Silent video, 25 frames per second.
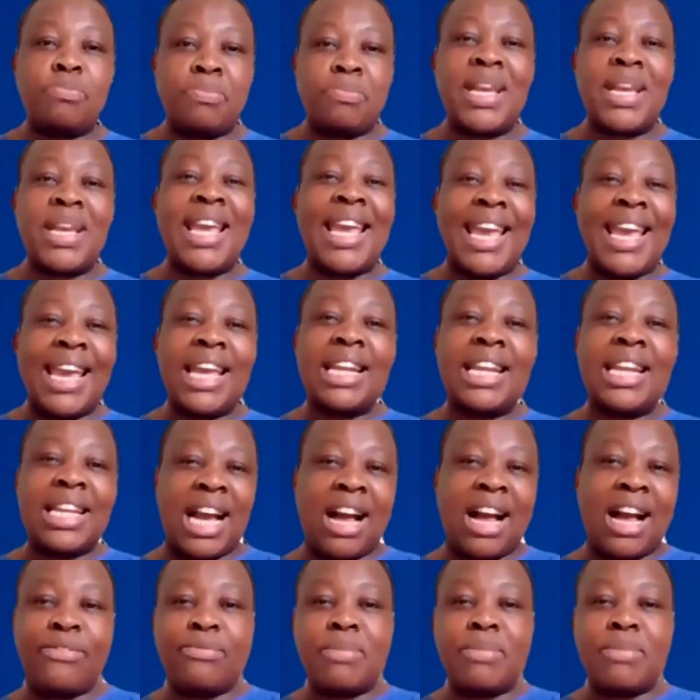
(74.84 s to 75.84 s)
be in
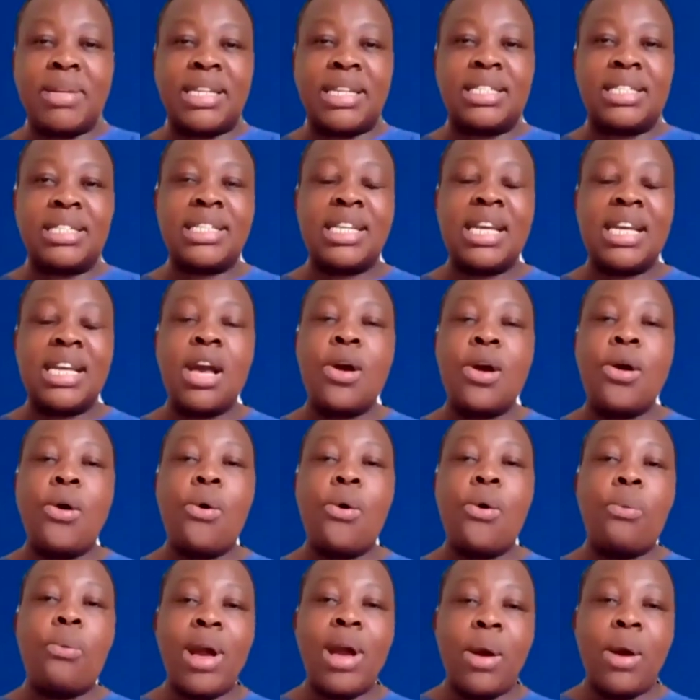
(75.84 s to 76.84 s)
government.
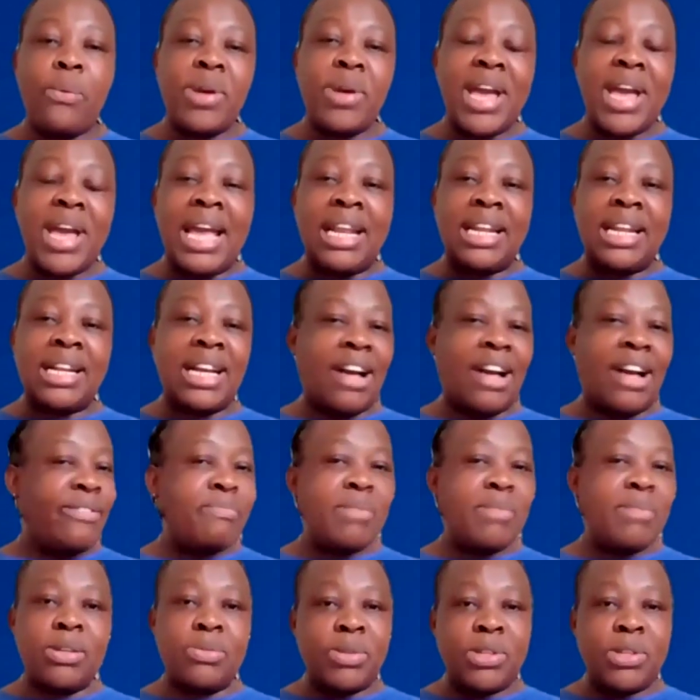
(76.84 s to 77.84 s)
Where we are in
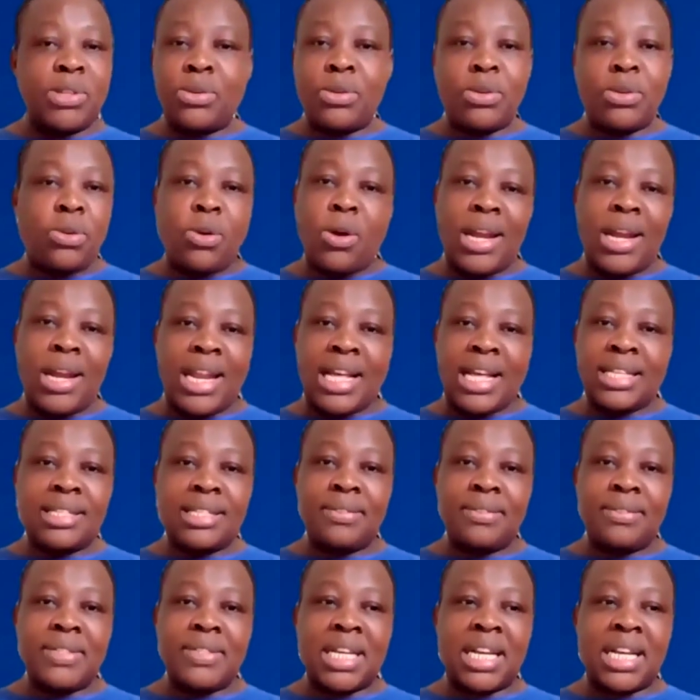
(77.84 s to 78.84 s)
government, we don't call
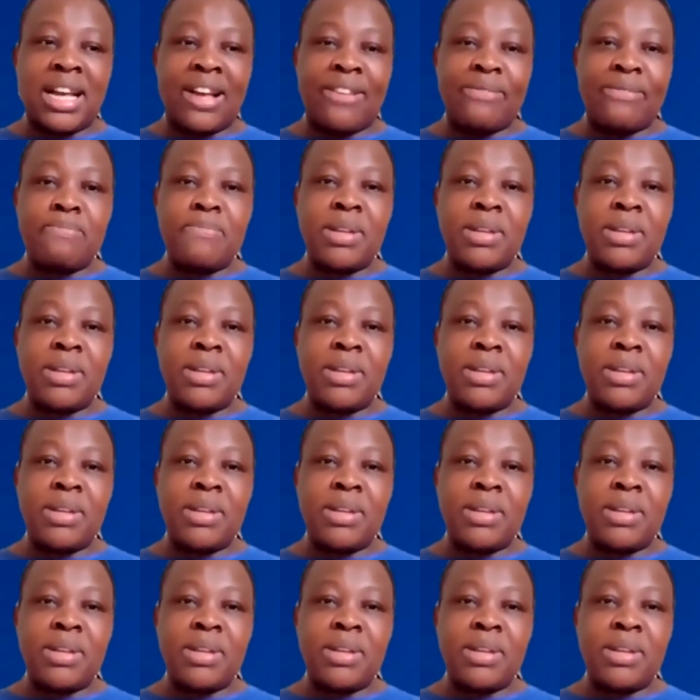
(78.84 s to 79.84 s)
ourselves a government in
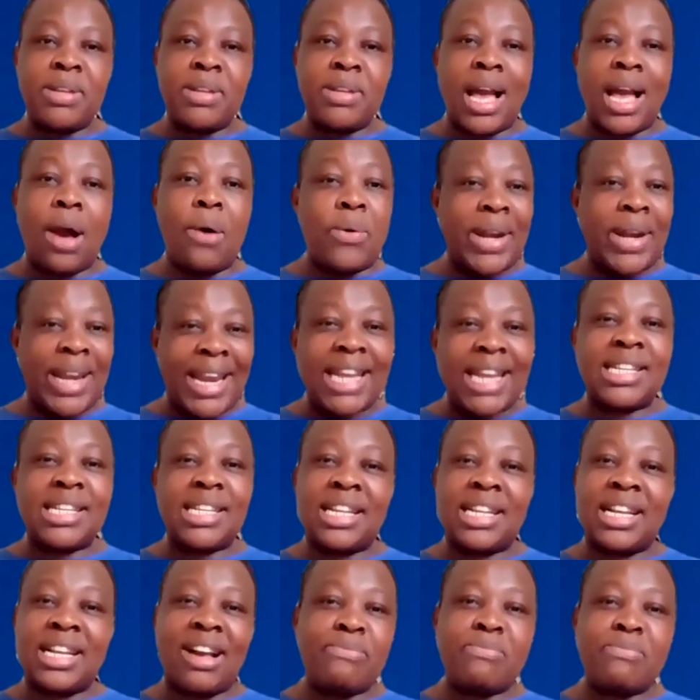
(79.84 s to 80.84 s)
waiting. We are already
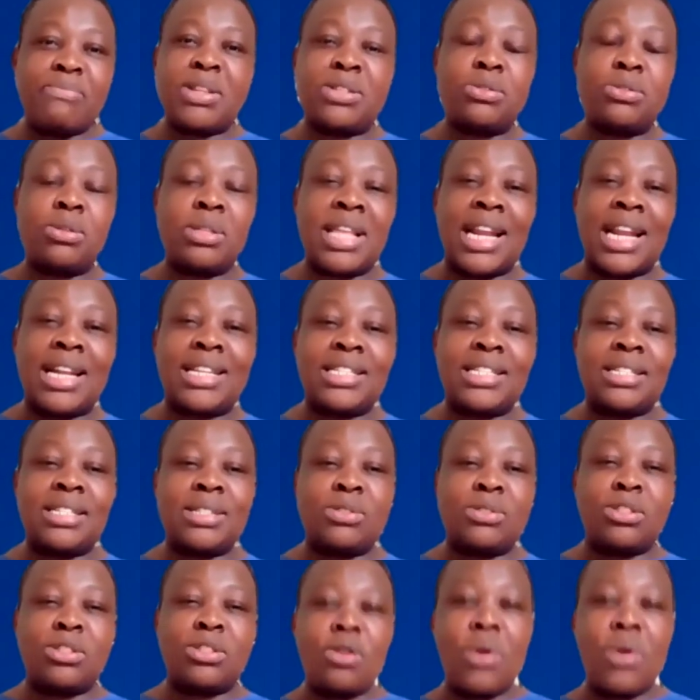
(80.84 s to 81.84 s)
in government. So that
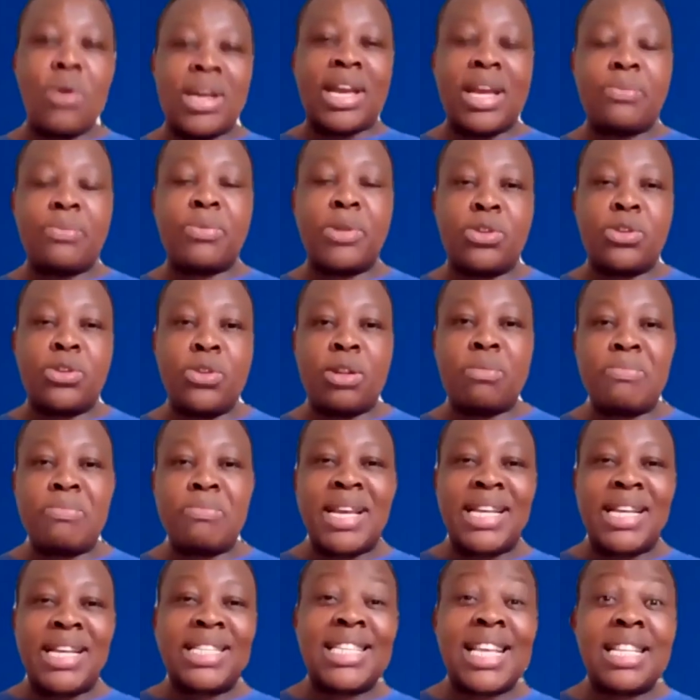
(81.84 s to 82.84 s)
slogan would not
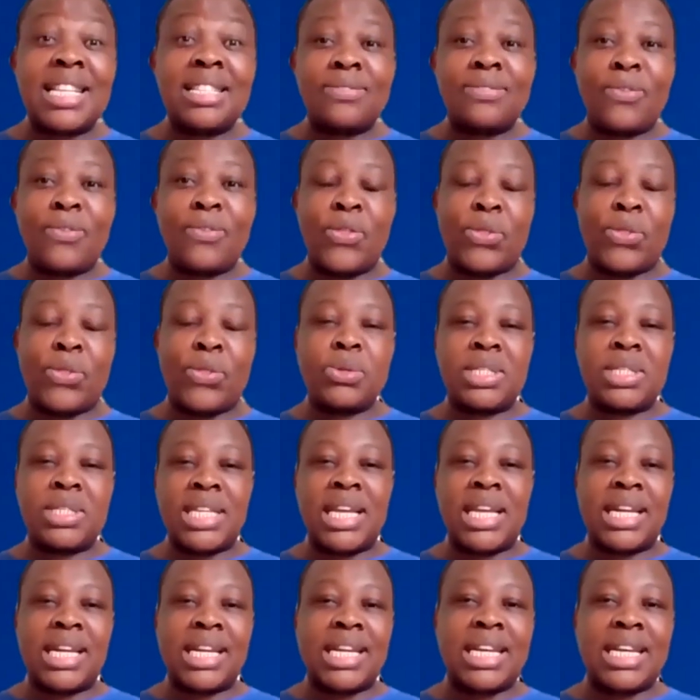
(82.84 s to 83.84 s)
make sense for those
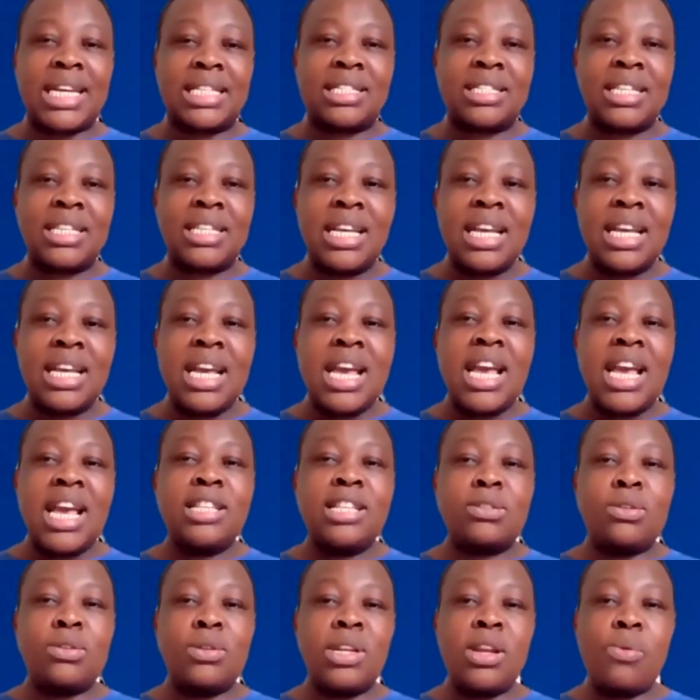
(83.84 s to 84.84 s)
areas.
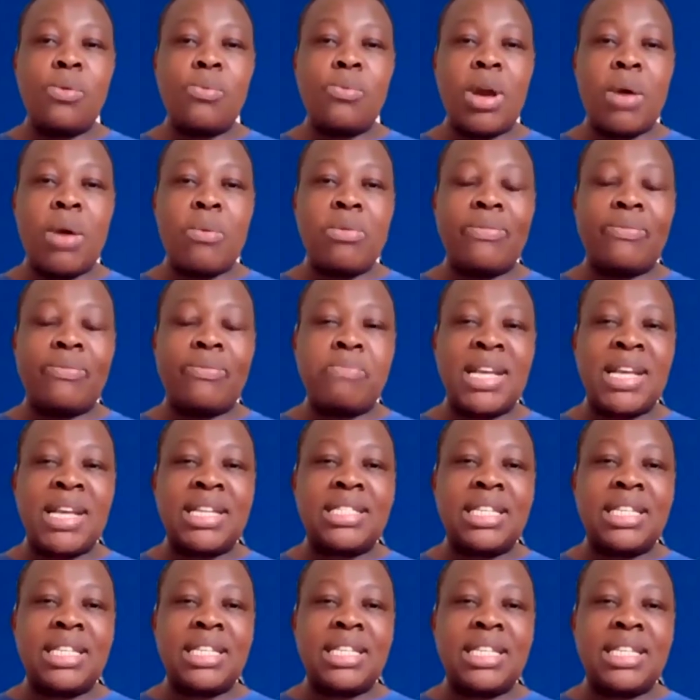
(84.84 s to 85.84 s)
It's only where we've
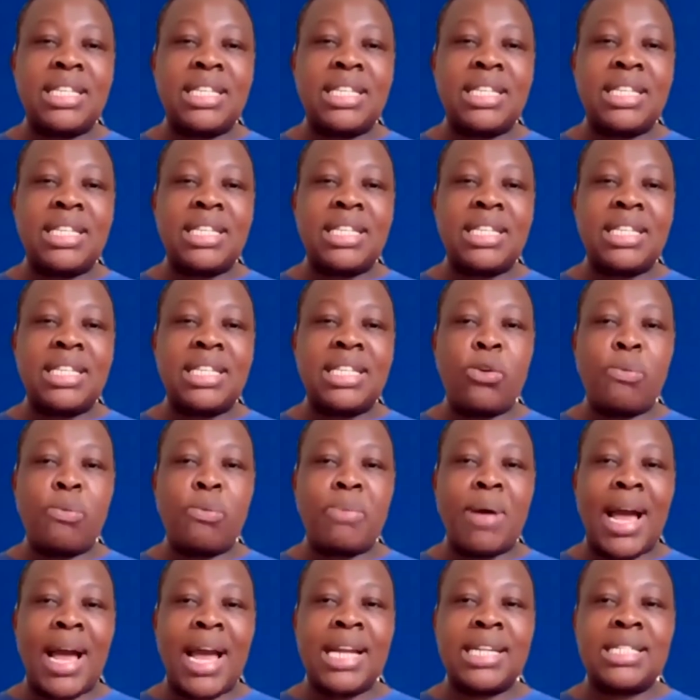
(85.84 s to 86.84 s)
basically
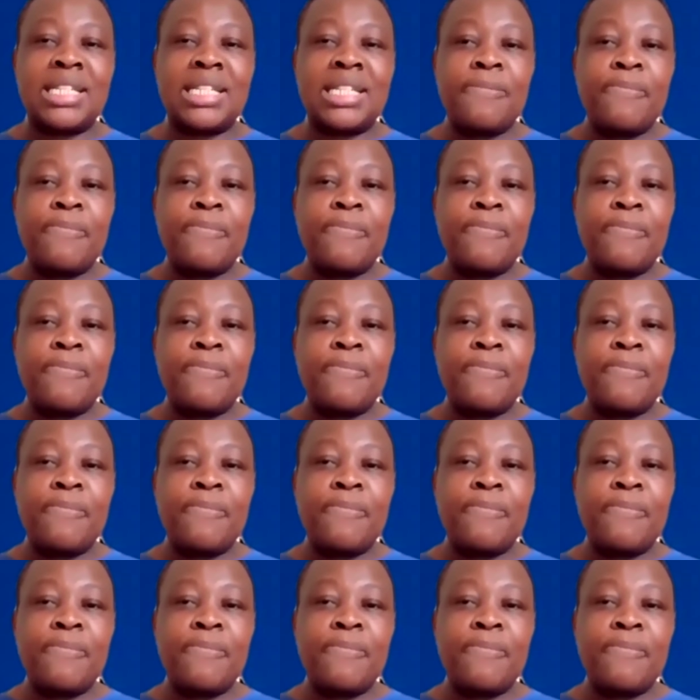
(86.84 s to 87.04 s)
occupied